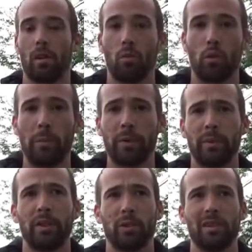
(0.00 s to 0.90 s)
What I'm going to
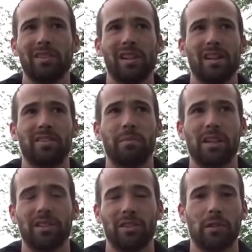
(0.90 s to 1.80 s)
be doing today is,
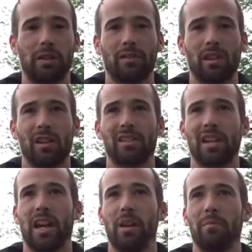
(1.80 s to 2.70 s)
because I don't have a lot of
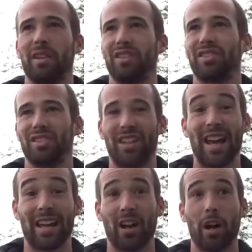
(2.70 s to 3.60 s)
time, is
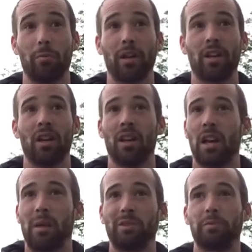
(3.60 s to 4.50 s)
snag hopping.
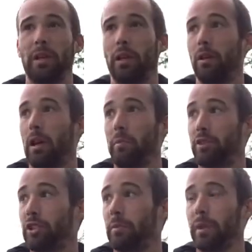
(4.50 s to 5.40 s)
I'm just, be, I'm
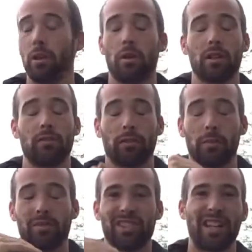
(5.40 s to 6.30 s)
just going to be going
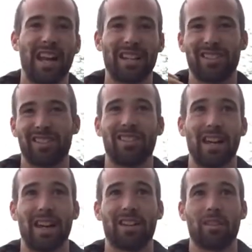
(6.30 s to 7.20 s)
from snag to
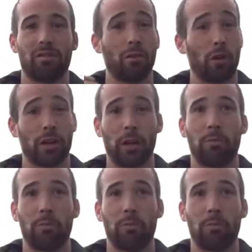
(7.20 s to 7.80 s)
snag, throwing a couple